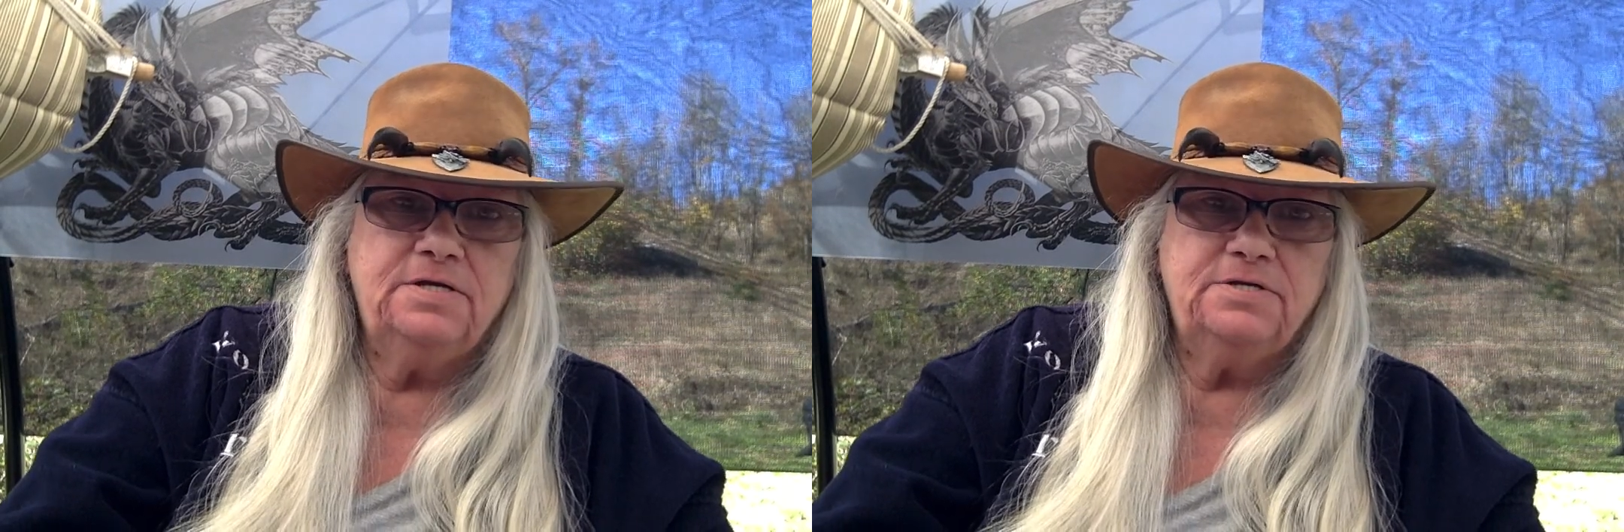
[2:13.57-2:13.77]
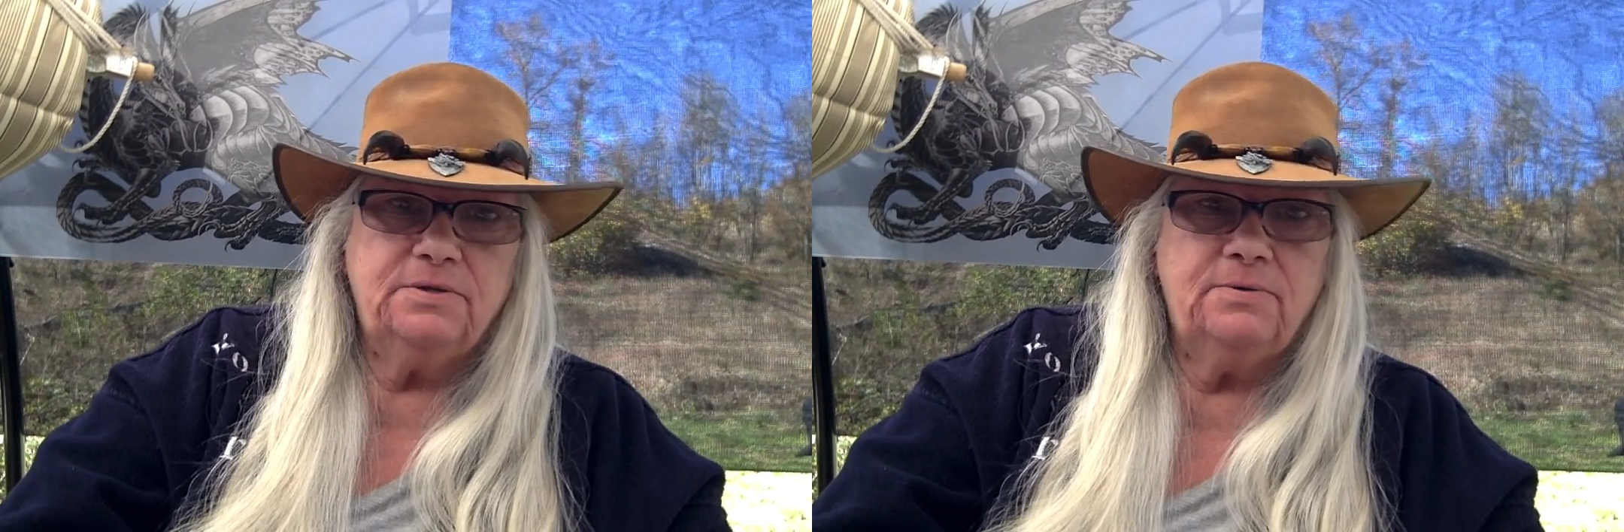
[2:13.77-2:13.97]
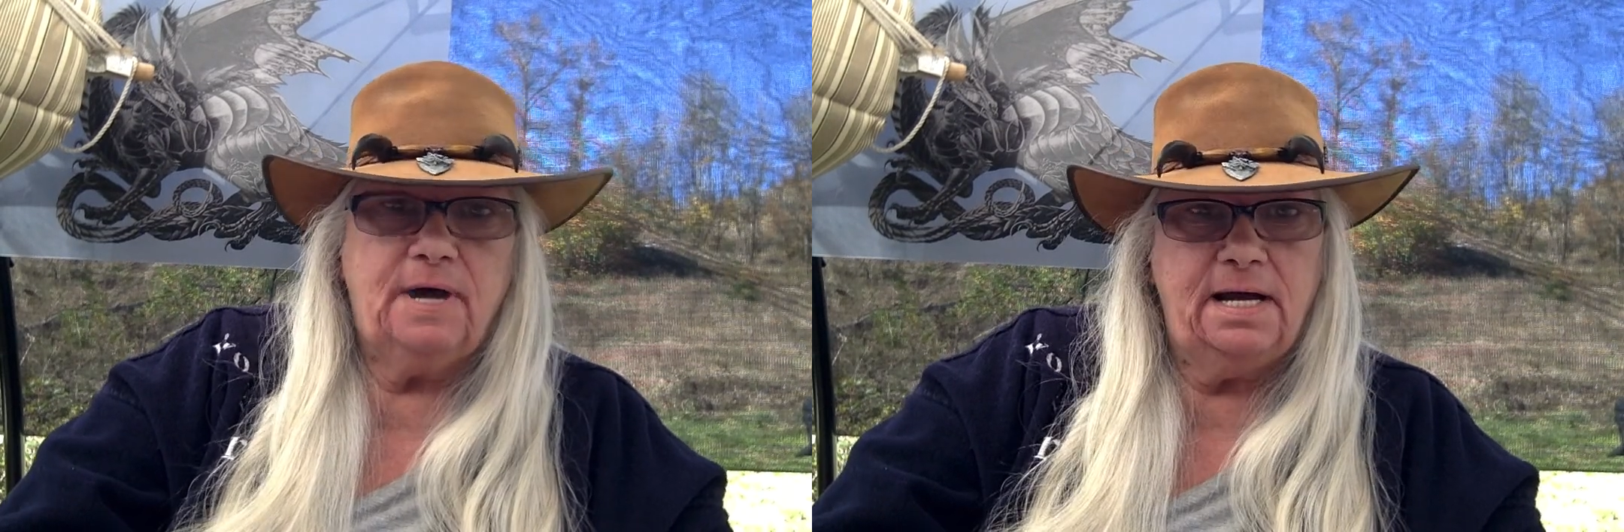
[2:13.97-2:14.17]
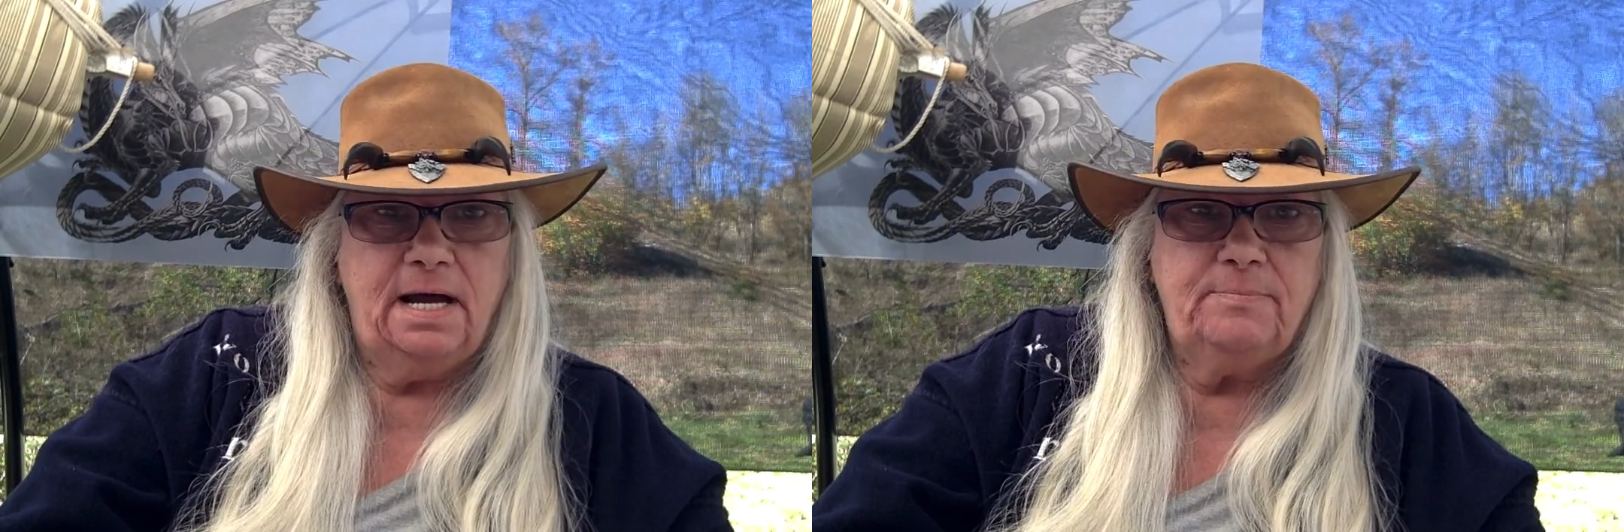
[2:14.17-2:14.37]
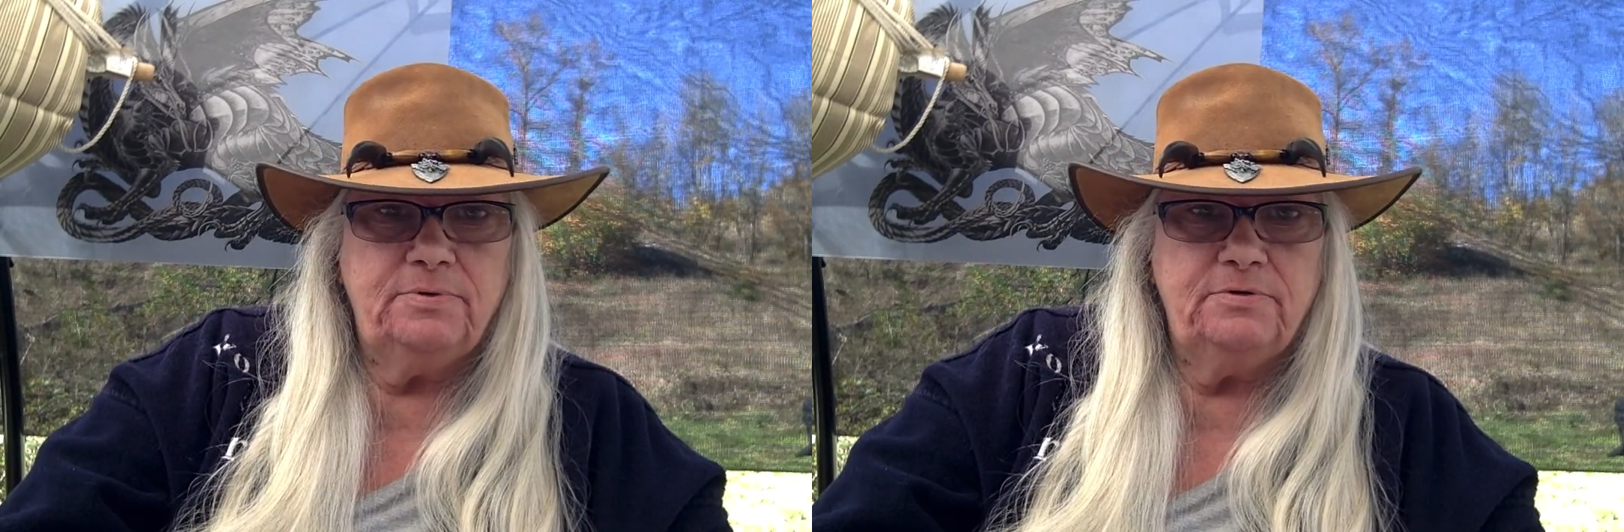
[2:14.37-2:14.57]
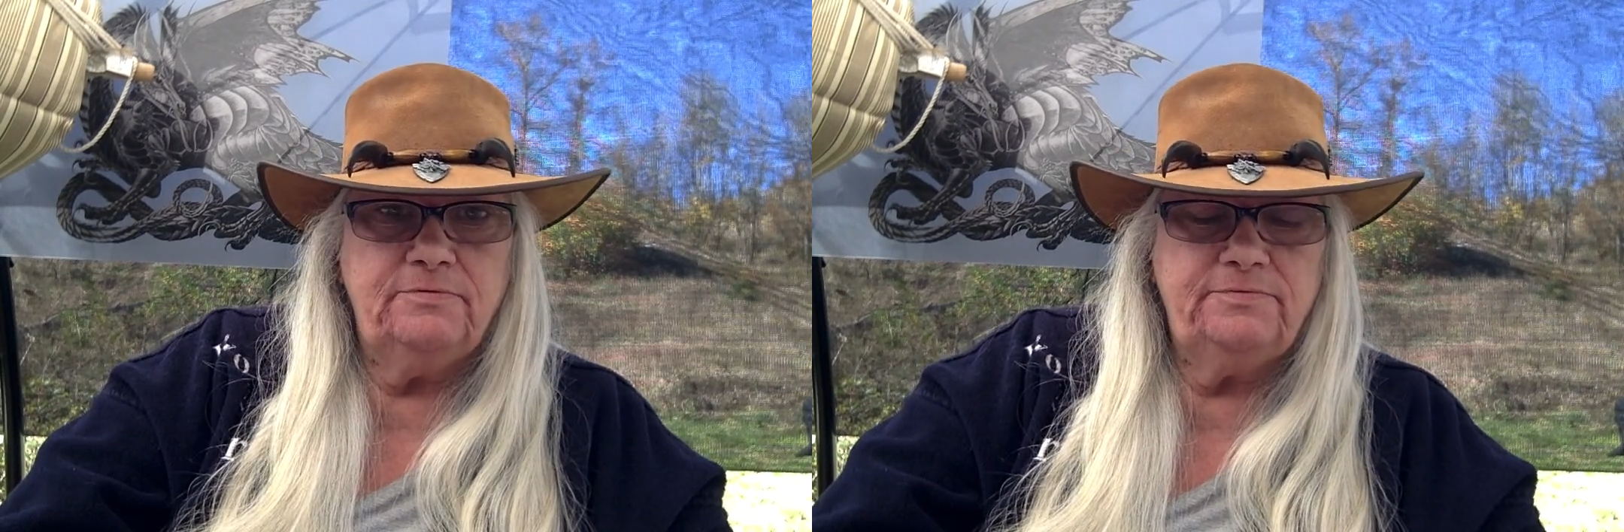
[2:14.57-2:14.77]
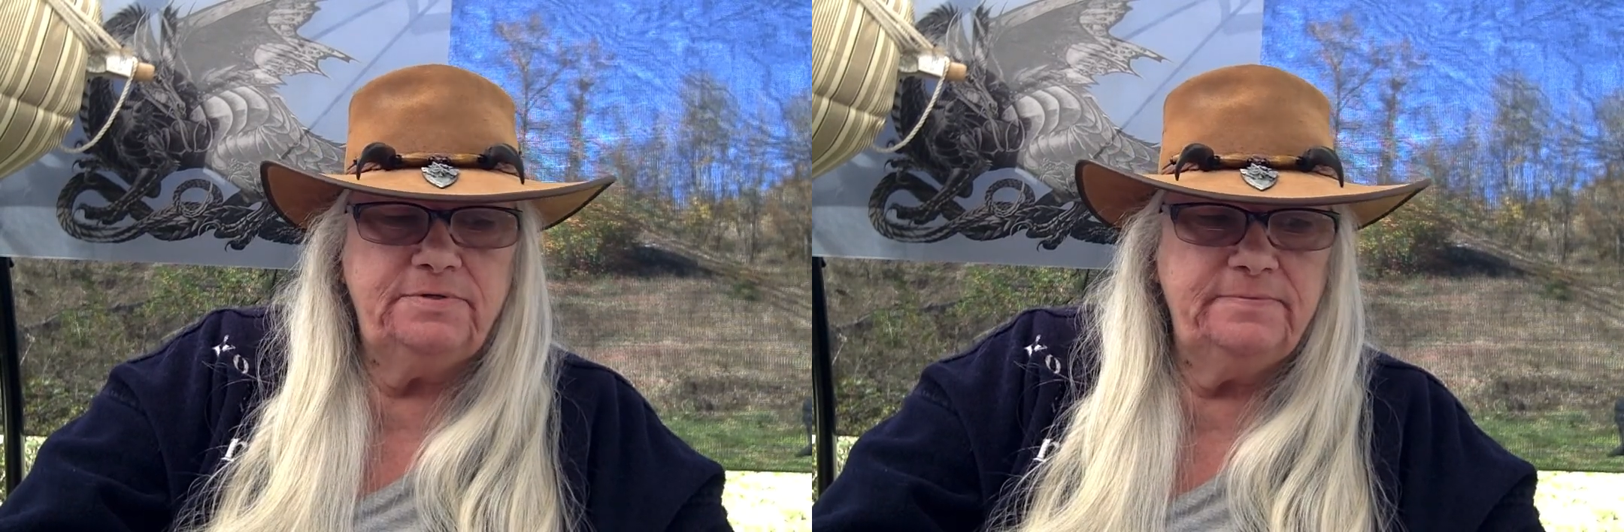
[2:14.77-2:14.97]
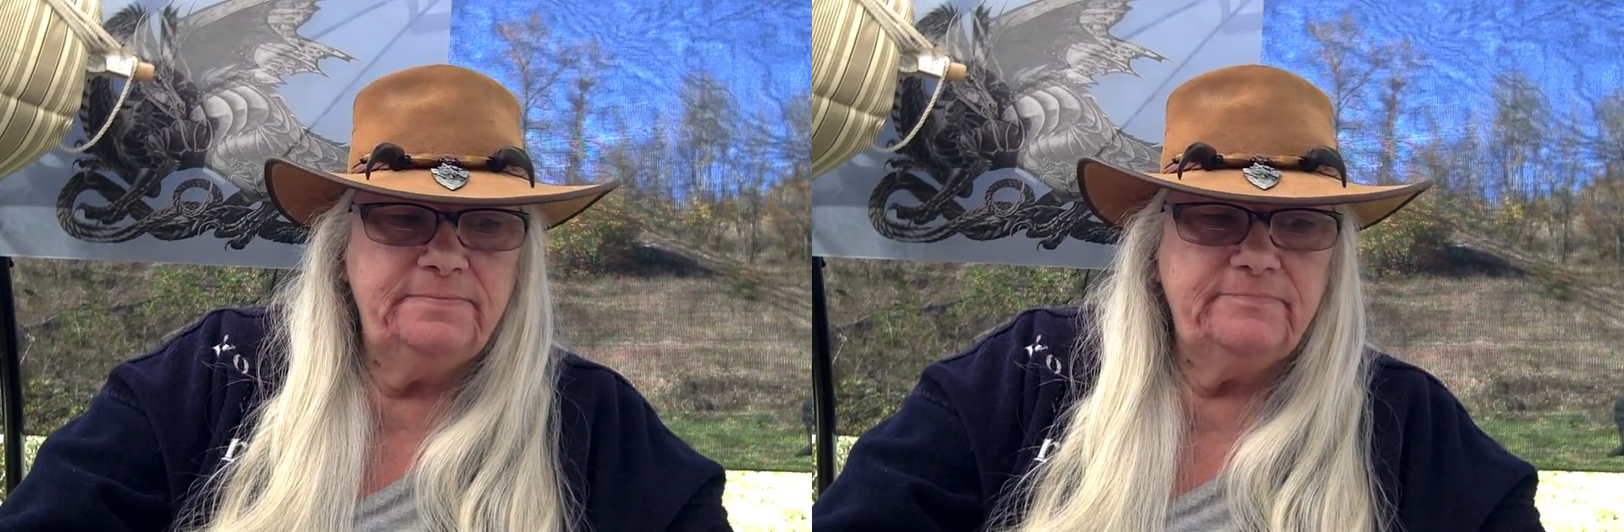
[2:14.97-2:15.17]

So I got approved,